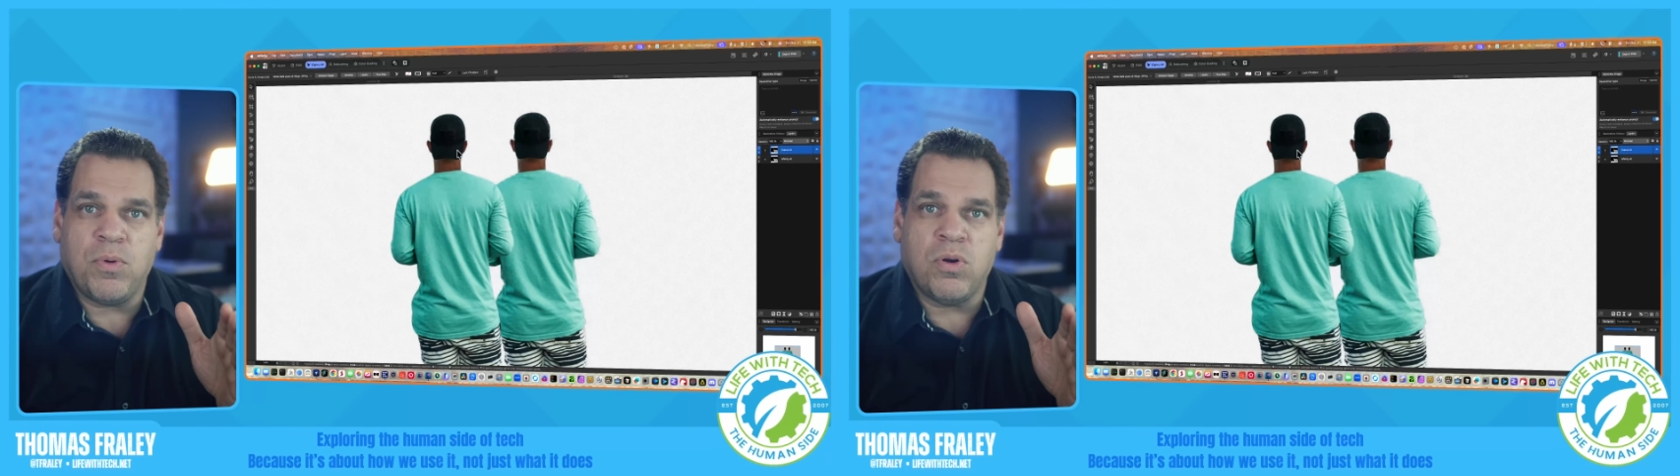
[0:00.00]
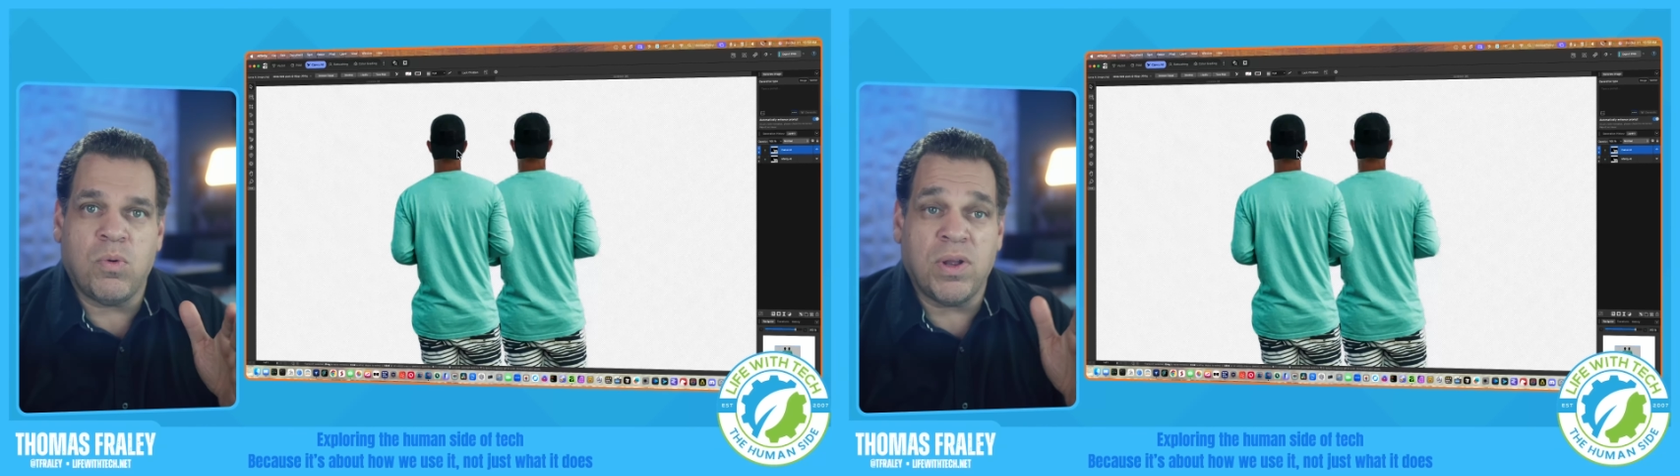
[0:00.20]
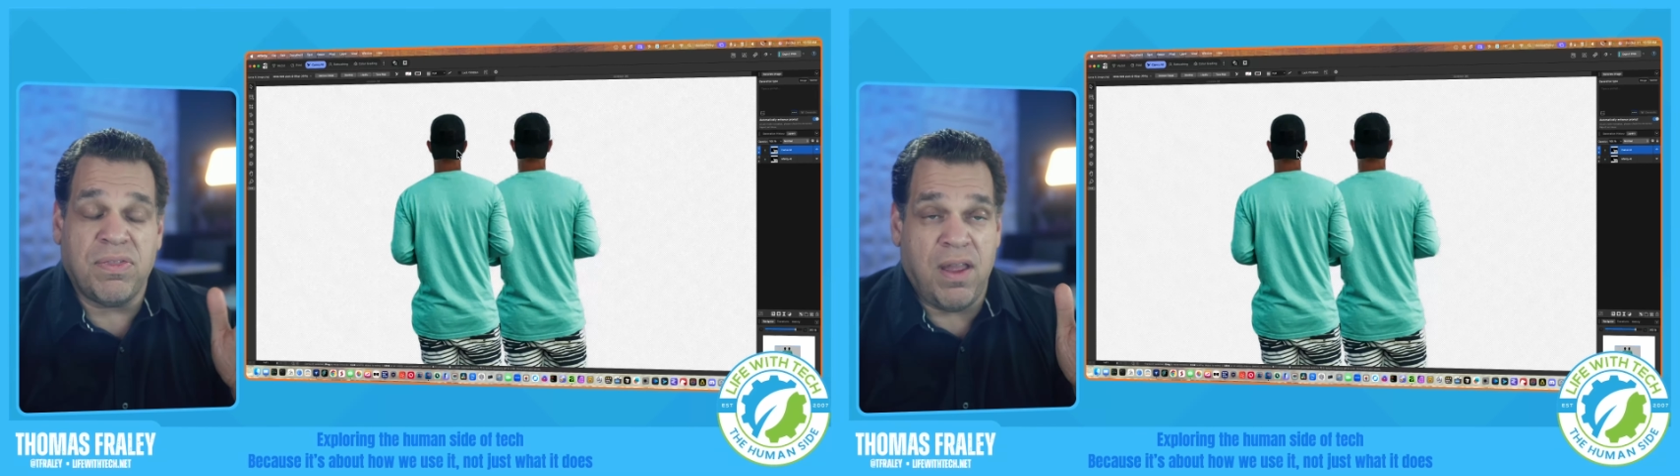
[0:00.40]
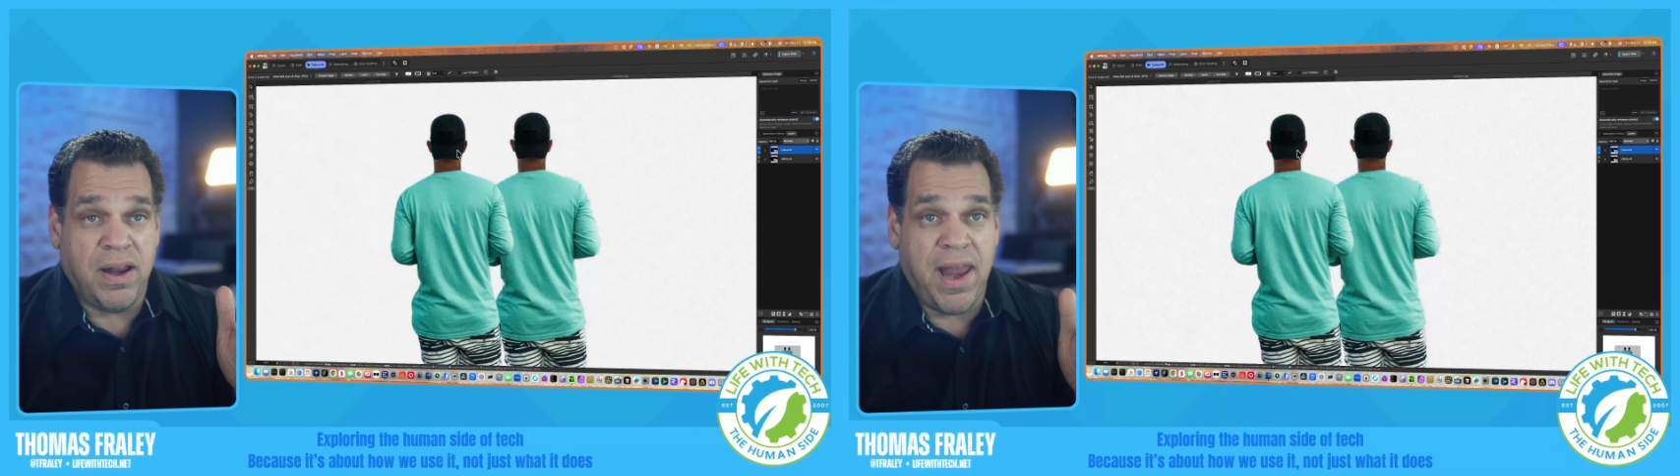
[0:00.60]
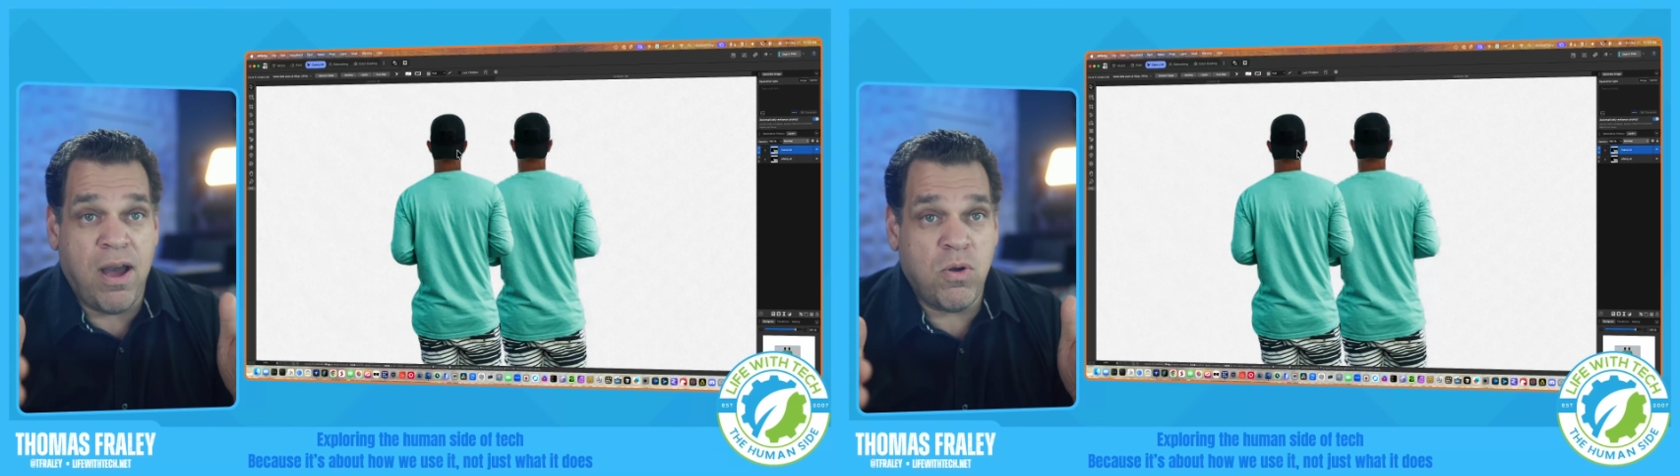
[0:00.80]
or what they're
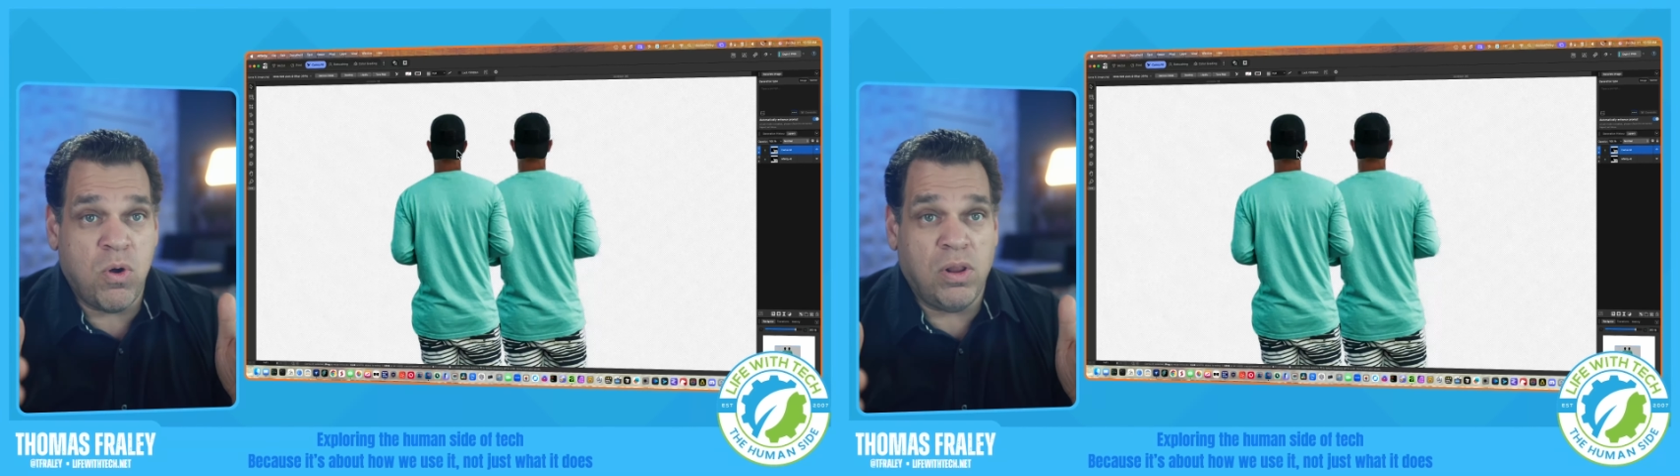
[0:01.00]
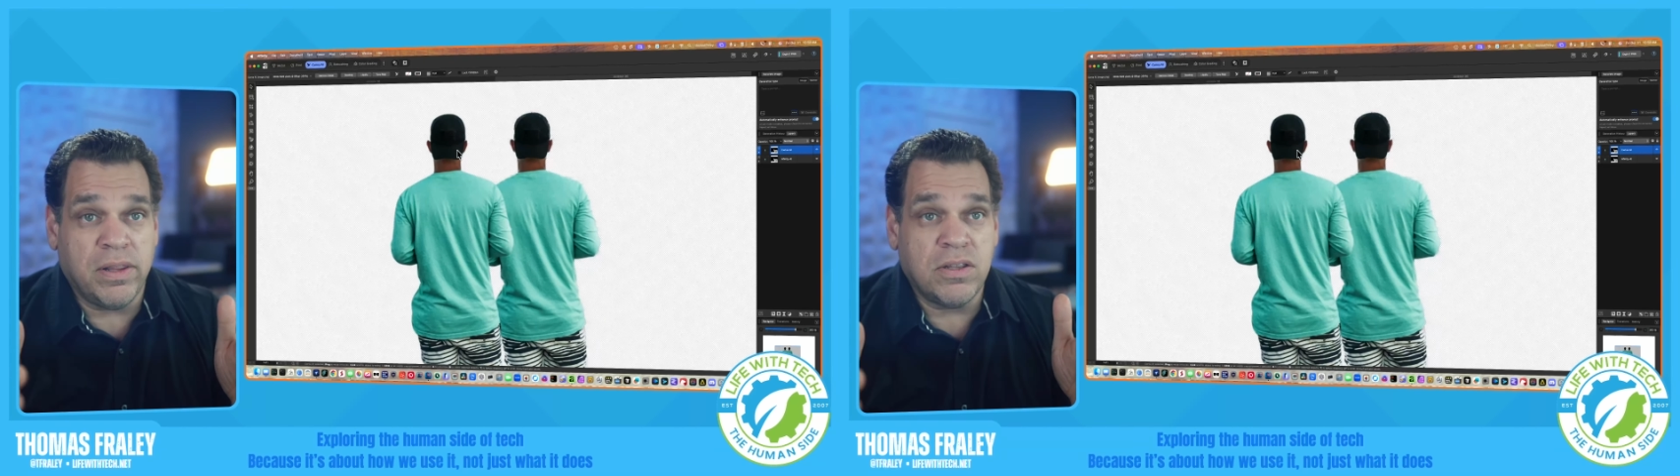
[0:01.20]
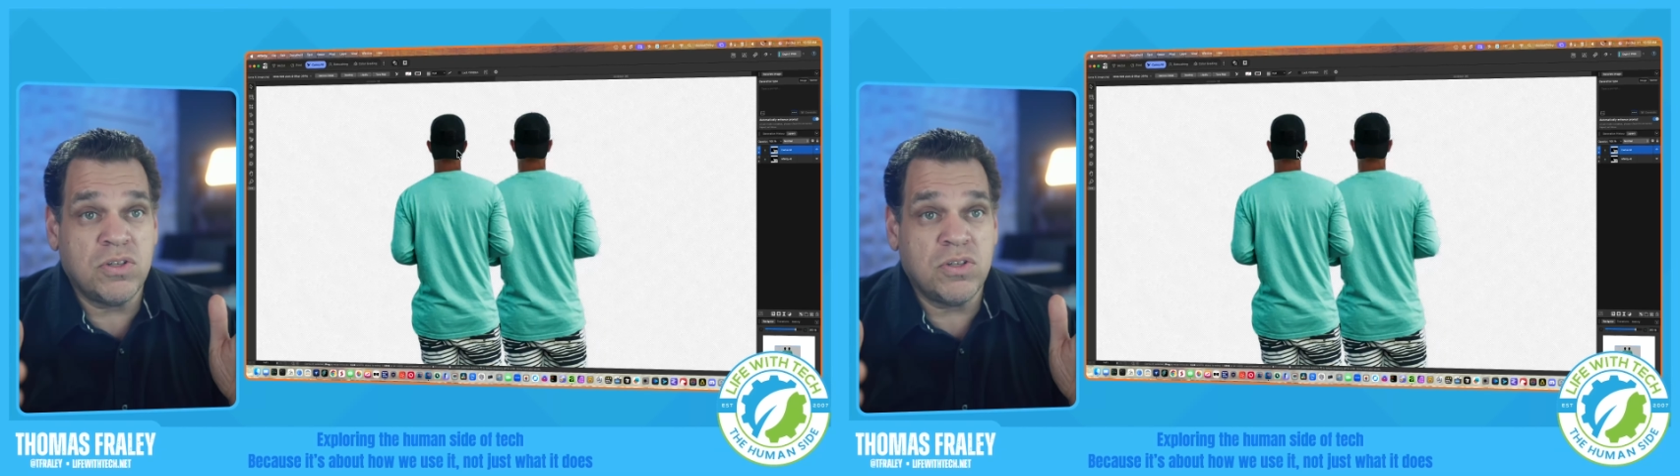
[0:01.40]
now calling